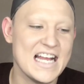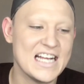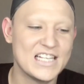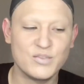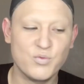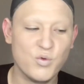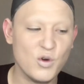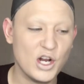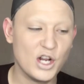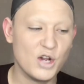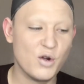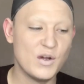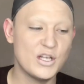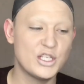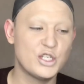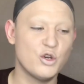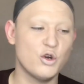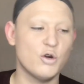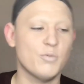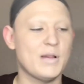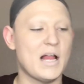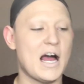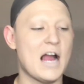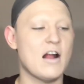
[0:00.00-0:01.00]
next we're going
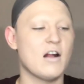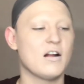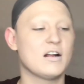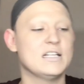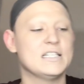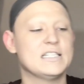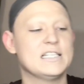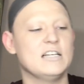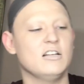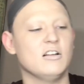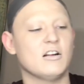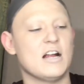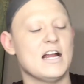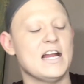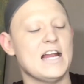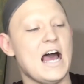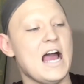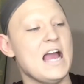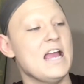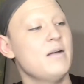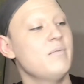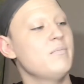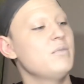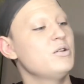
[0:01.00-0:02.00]
to apply our concealer, and
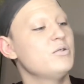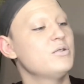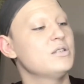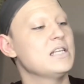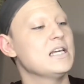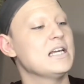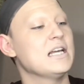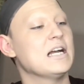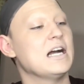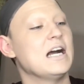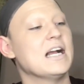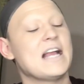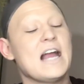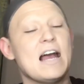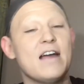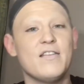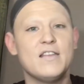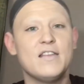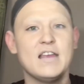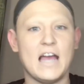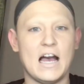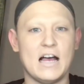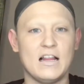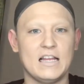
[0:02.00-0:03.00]
I am using,
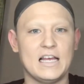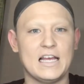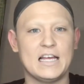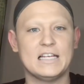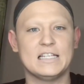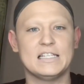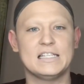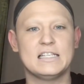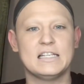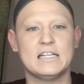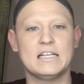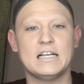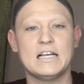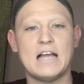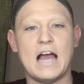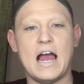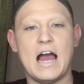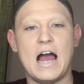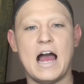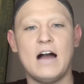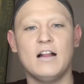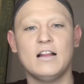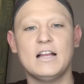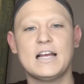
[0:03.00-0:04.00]
again, the
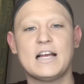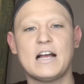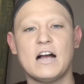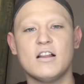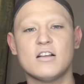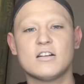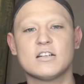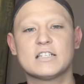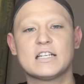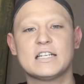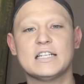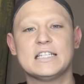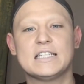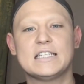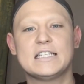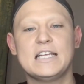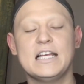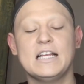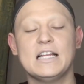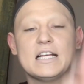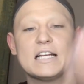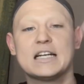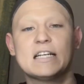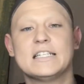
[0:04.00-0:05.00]
LA Colors
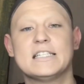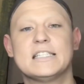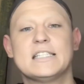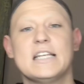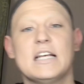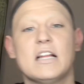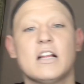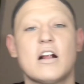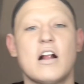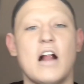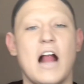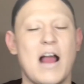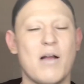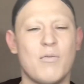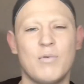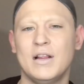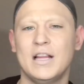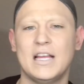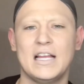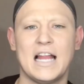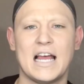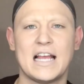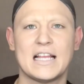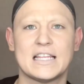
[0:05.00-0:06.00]
Conceal It Concealer. I
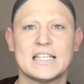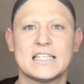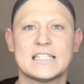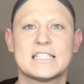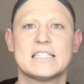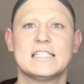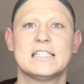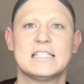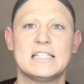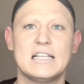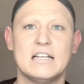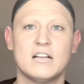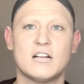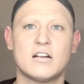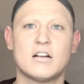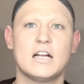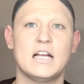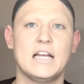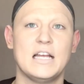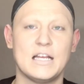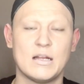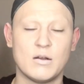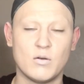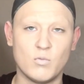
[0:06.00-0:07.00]
really like this concealer.
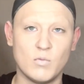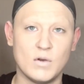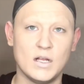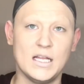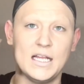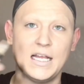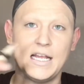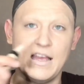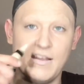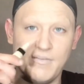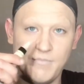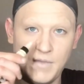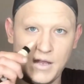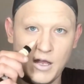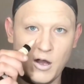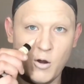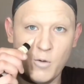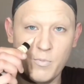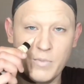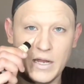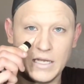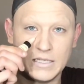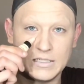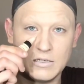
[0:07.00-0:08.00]
It really gave me
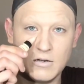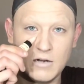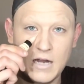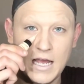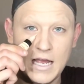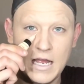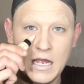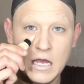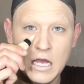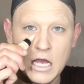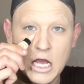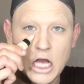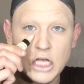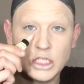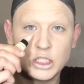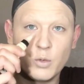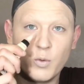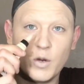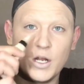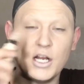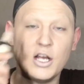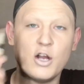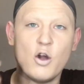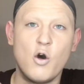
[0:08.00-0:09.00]
hope yesterday. So
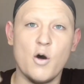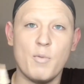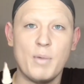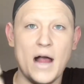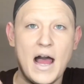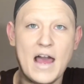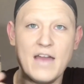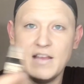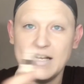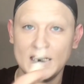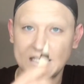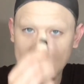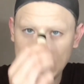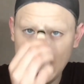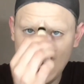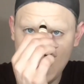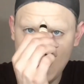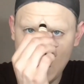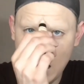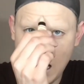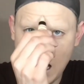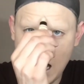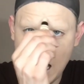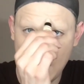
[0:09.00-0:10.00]
we're going to go apply this
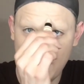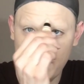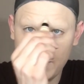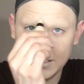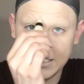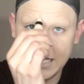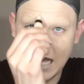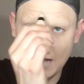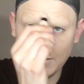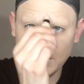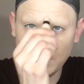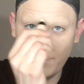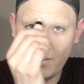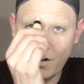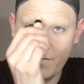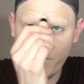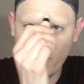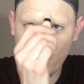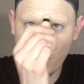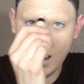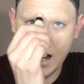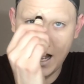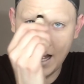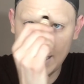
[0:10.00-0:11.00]
on the tops of our
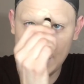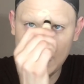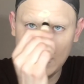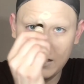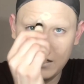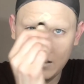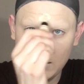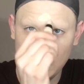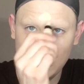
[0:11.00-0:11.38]
forehead,